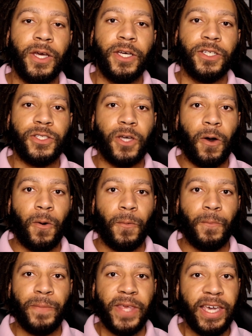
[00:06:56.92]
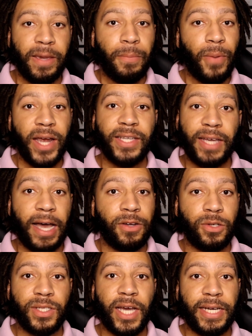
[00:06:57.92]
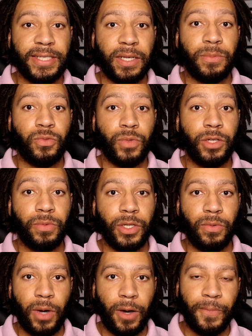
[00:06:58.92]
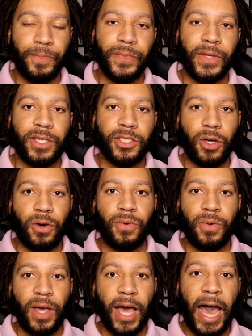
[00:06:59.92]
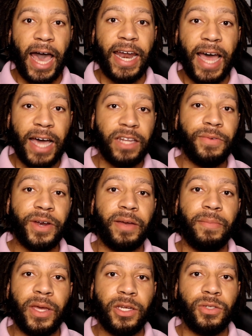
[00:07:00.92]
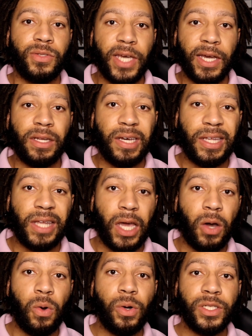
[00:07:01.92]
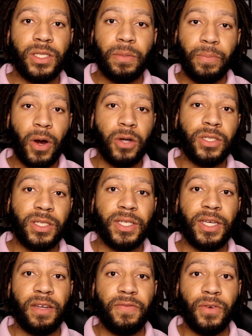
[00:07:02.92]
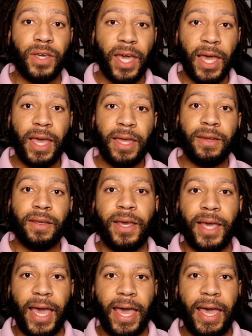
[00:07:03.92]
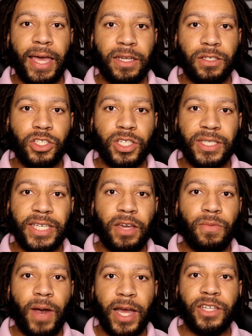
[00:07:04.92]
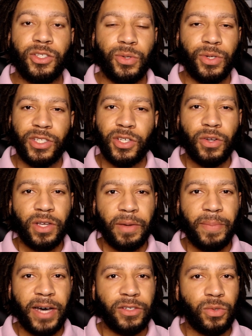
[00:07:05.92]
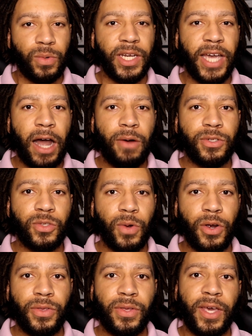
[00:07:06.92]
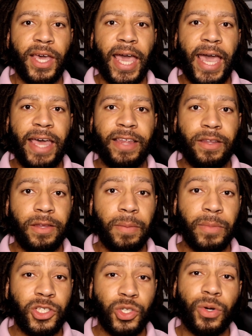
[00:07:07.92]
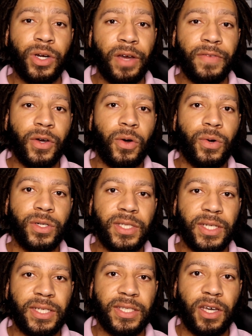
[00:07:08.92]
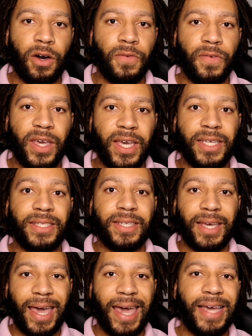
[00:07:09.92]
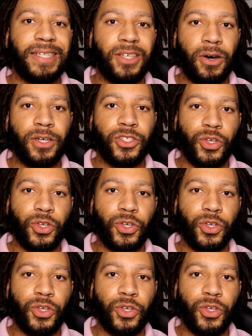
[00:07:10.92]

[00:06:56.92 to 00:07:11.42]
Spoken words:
So he can break down those concepts really, really well. So I'd highly recommend you take a look at that course, purchase it if you can, and just get right into it. It's only about 20 hours worth, and the majority of the course in itself is hands-on.